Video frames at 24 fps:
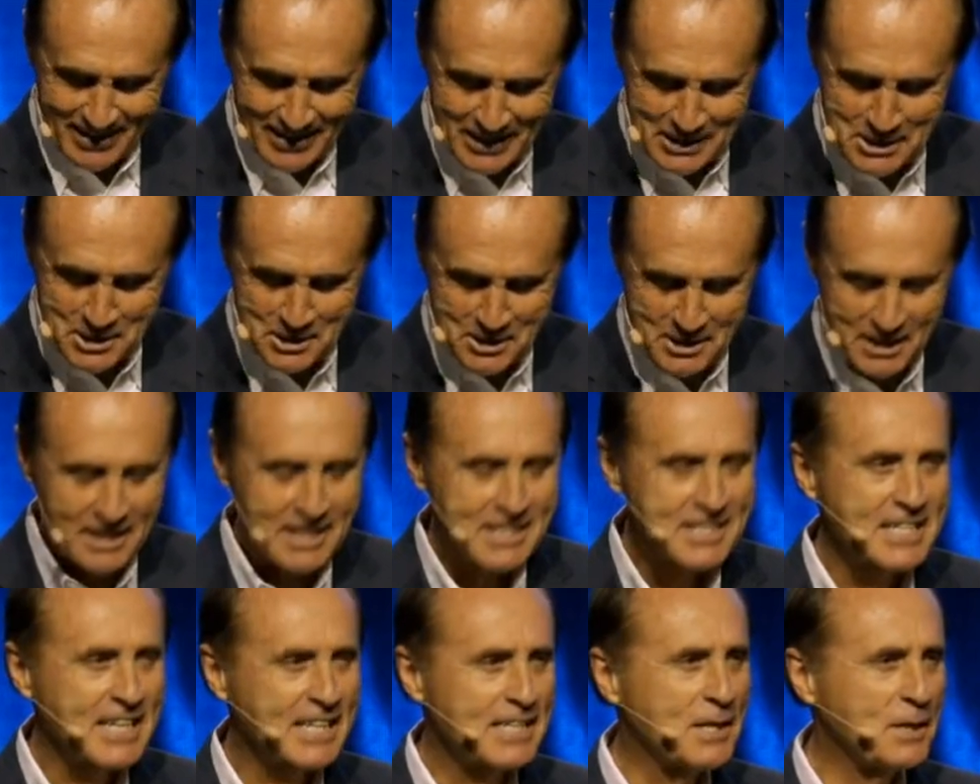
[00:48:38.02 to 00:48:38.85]

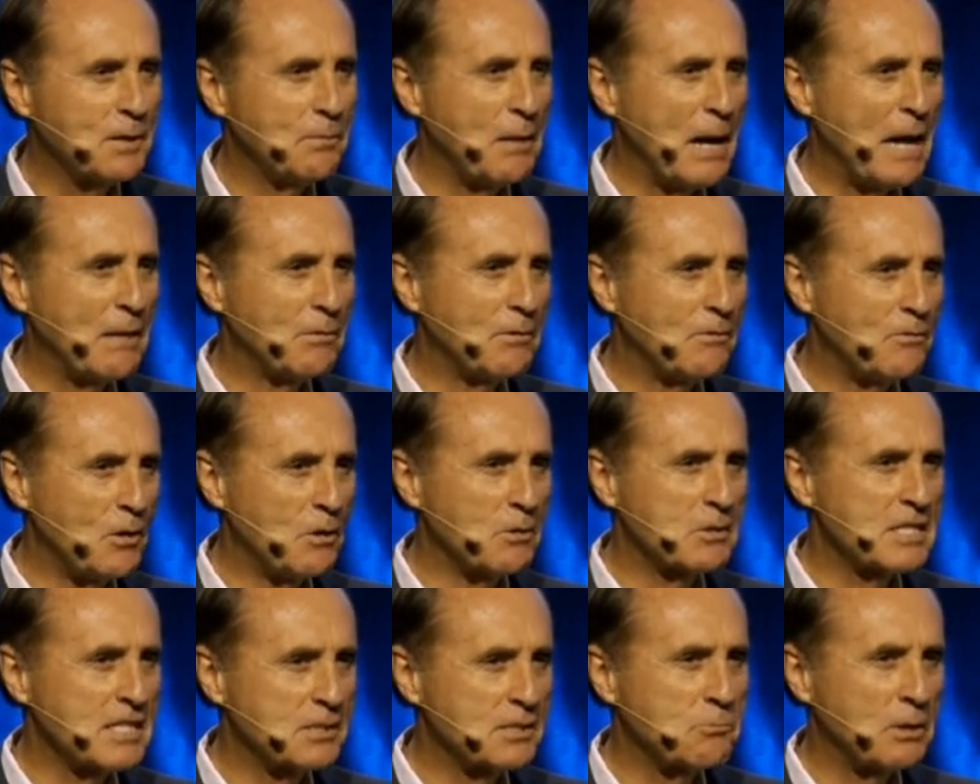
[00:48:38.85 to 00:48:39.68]
Let's get to the Bible.
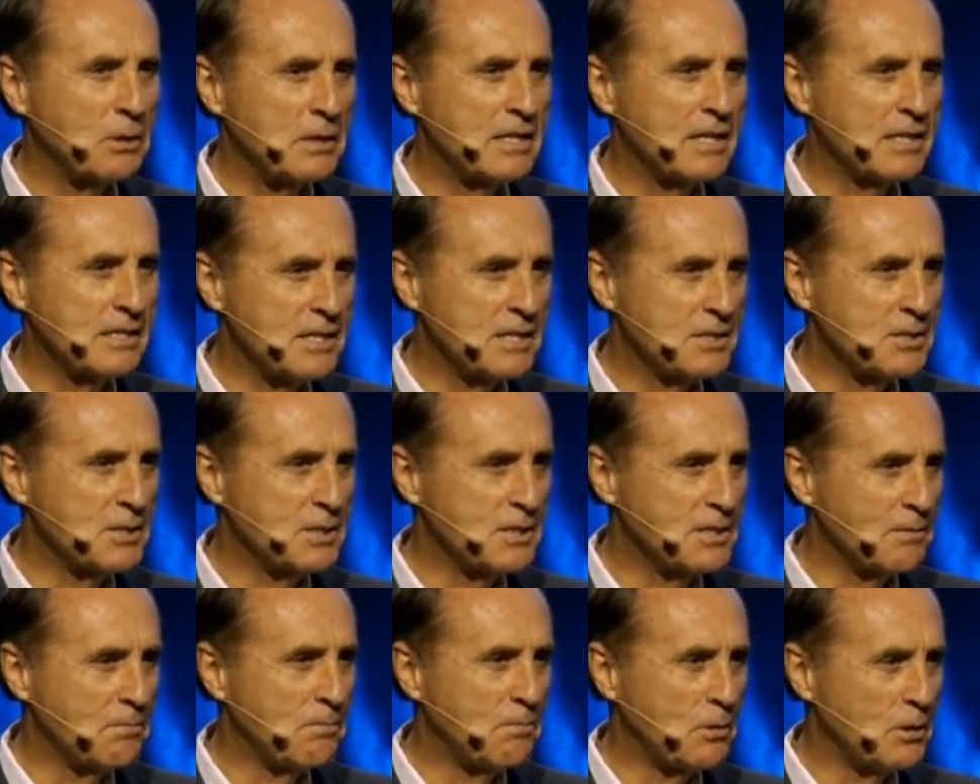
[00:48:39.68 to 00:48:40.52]
Folks, let's quit this. This
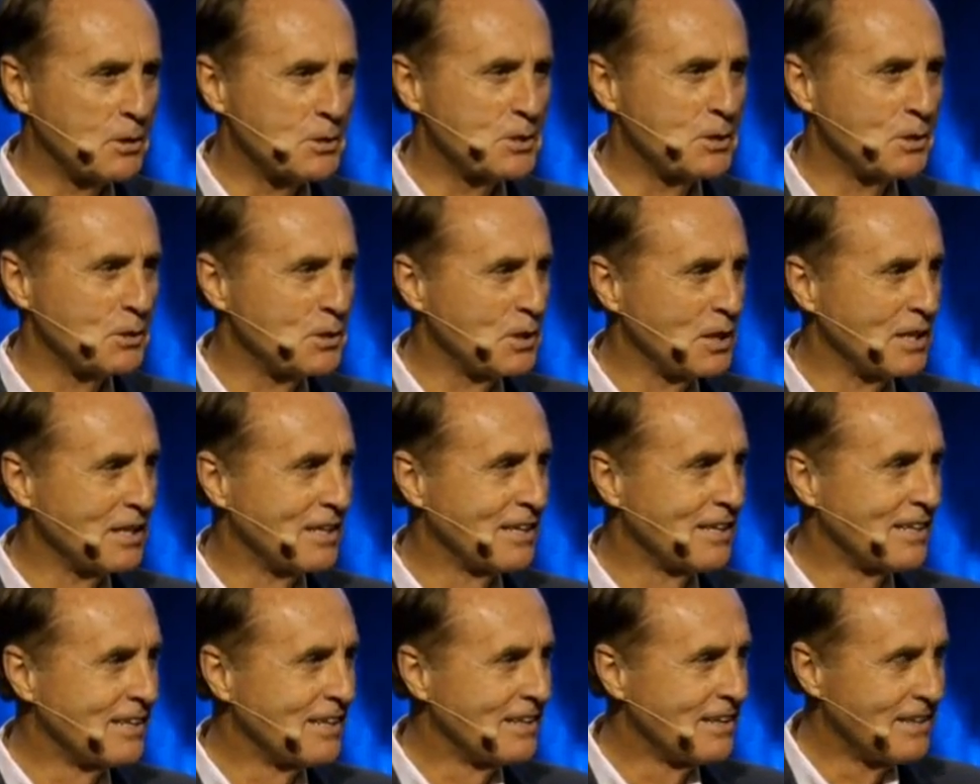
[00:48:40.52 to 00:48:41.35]
is a personal thing.